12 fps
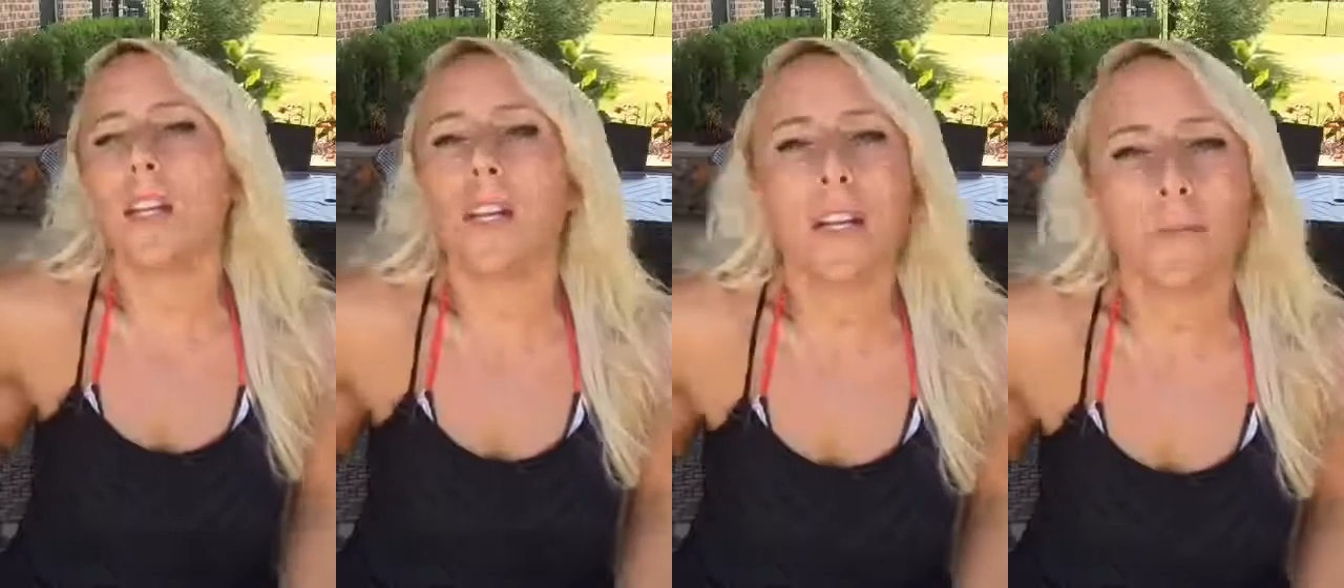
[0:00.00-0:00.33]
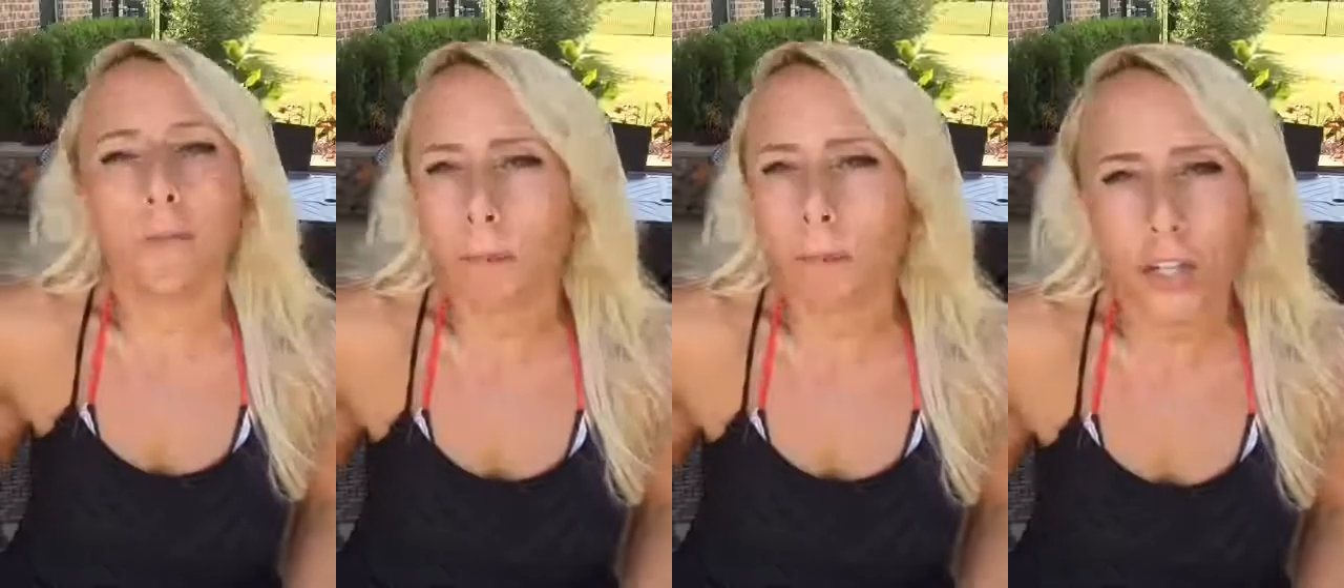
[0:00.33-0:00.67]
good
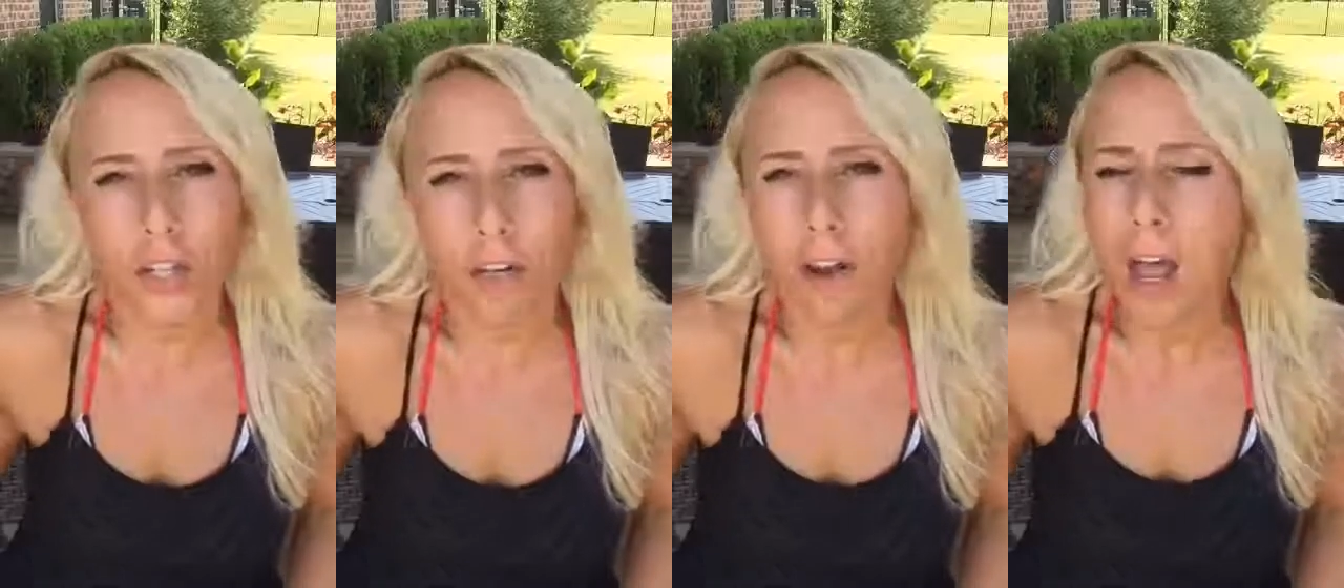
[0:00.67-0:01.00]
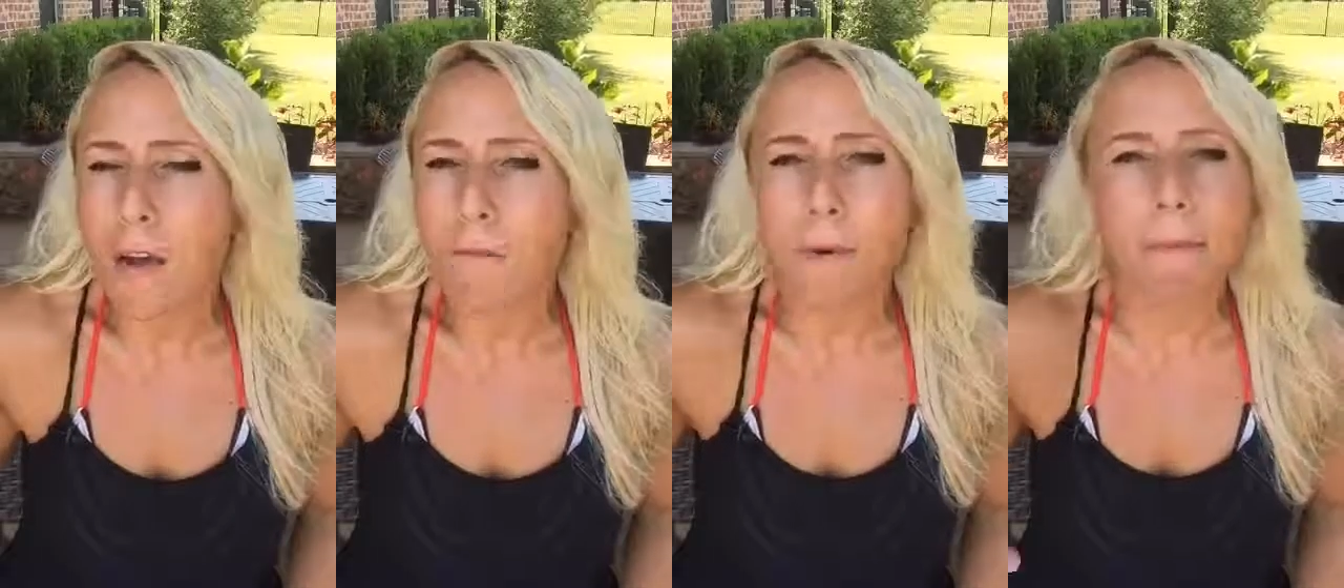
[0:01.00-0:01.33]
information
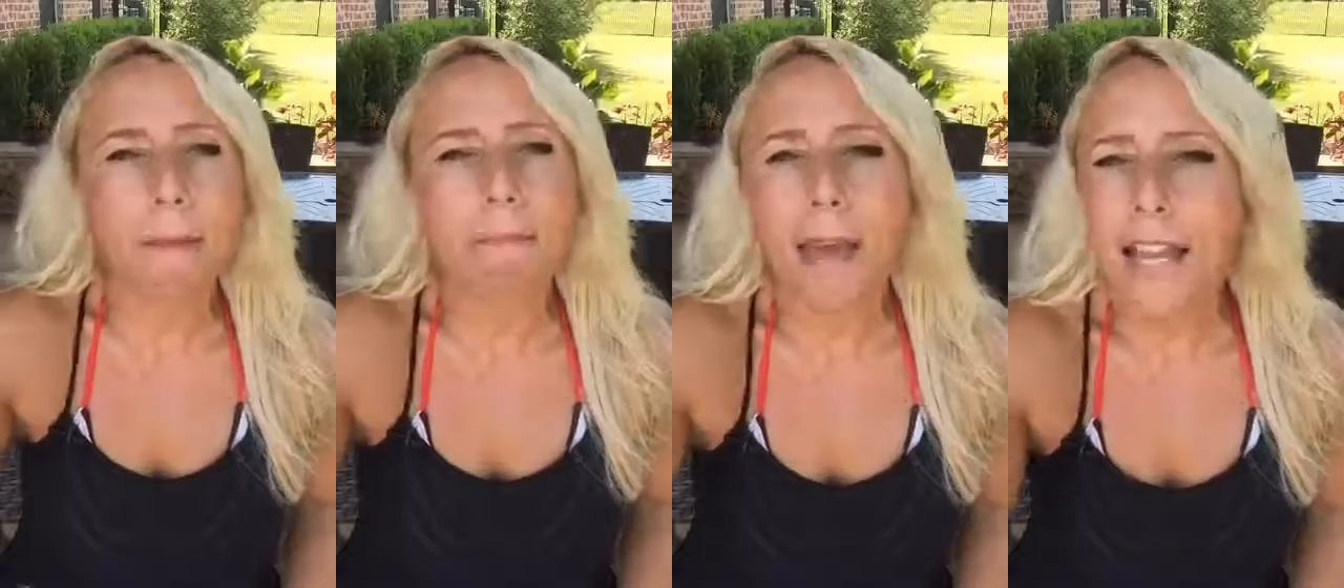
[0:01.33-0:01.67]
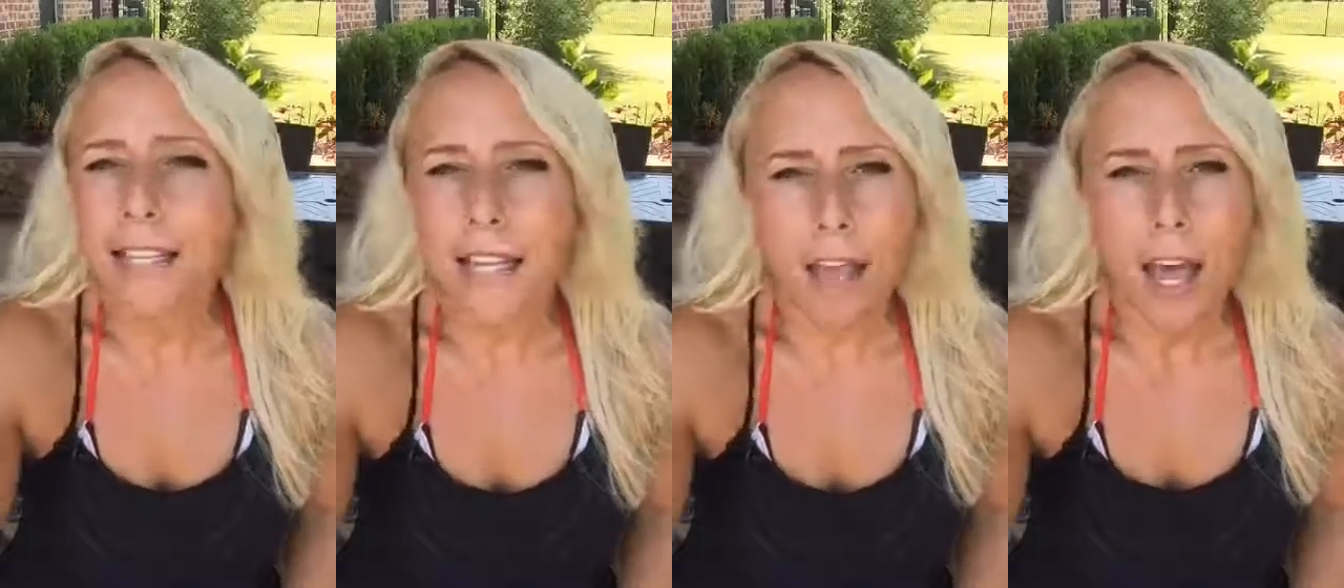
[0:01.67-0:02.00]
from
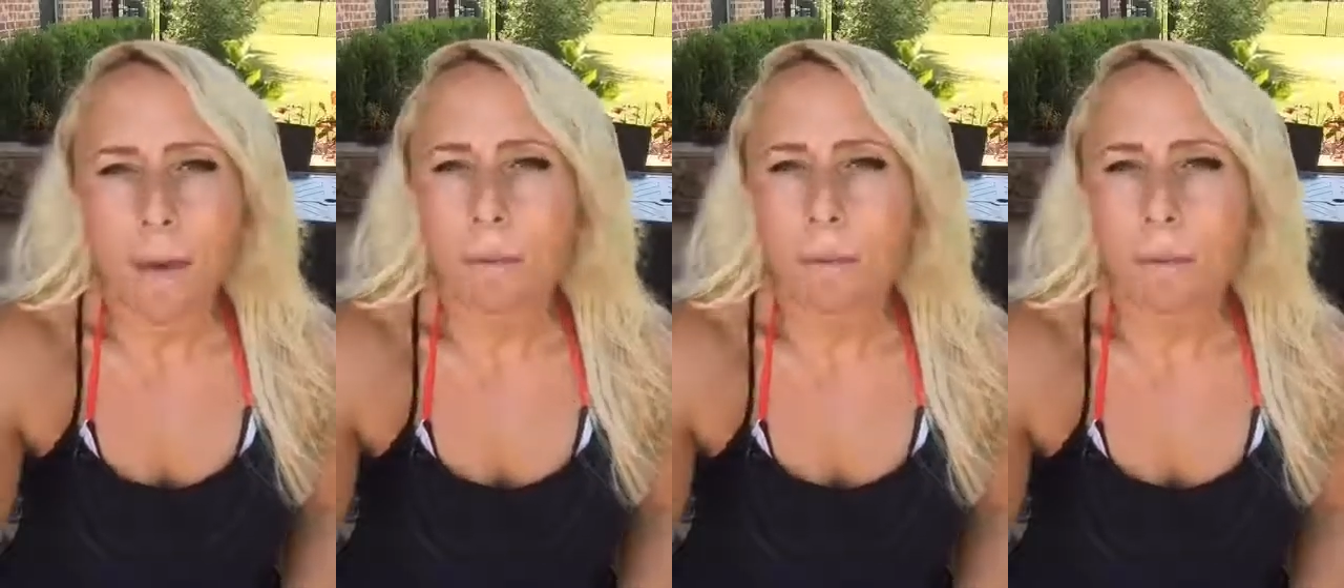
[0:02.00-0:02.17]
amazing